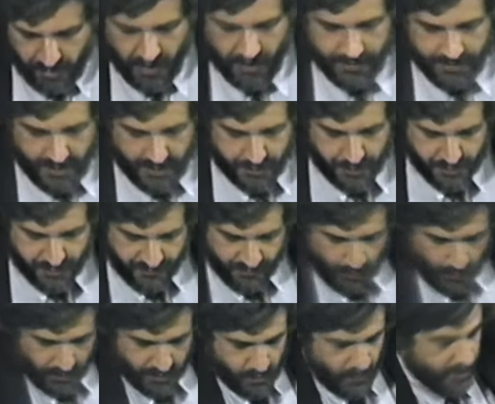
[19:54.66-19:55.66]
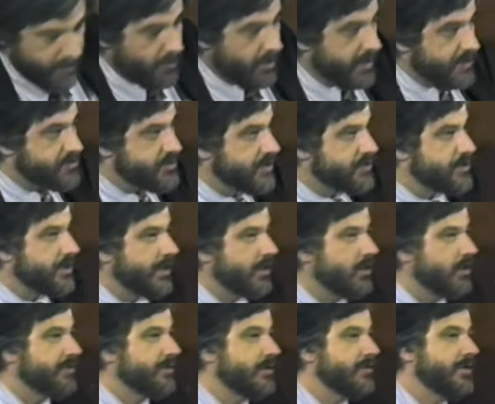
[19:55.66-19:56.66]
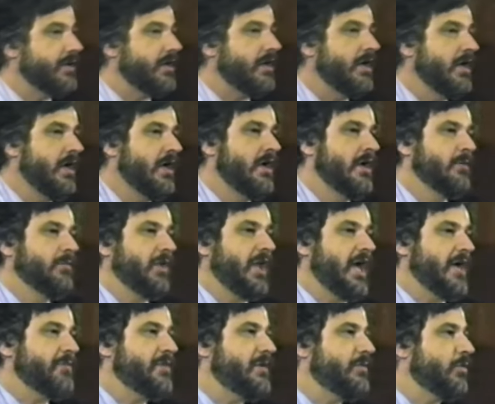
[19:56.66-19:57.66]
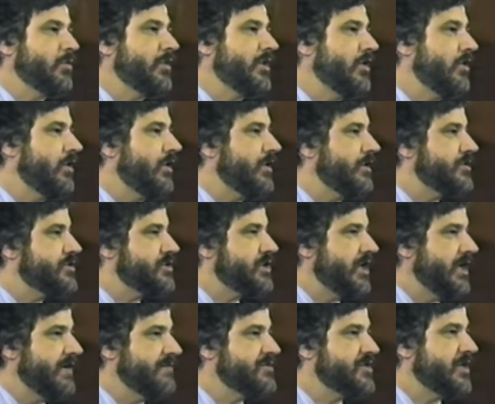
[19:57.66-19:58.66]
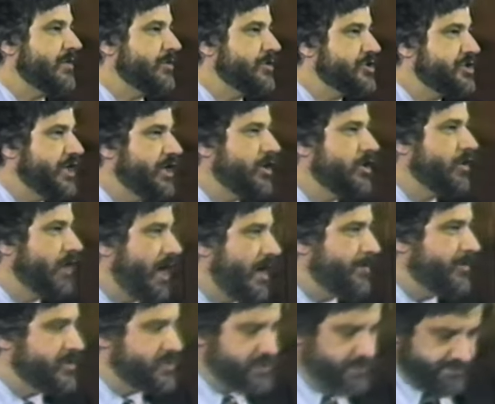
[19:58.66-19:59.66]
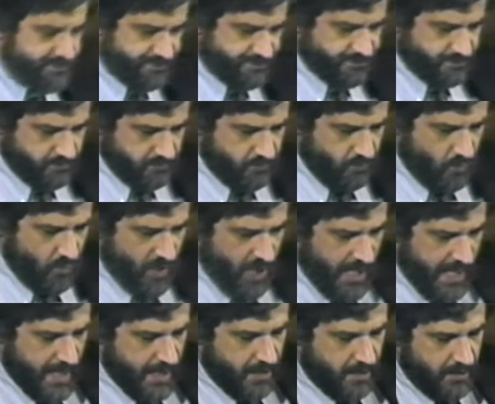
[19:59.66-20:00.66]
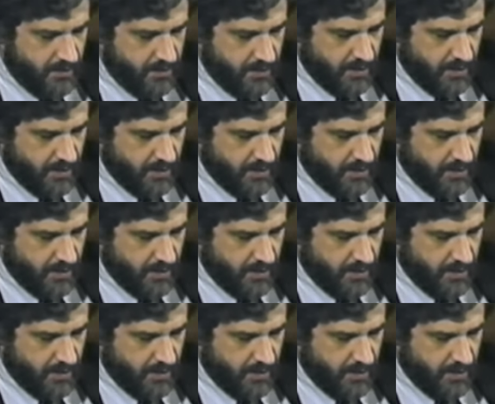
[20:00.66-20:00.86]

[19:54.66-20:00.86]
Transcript: plantations, of course, went on existing, although the black people were no longer slaves, they were sharecroppers and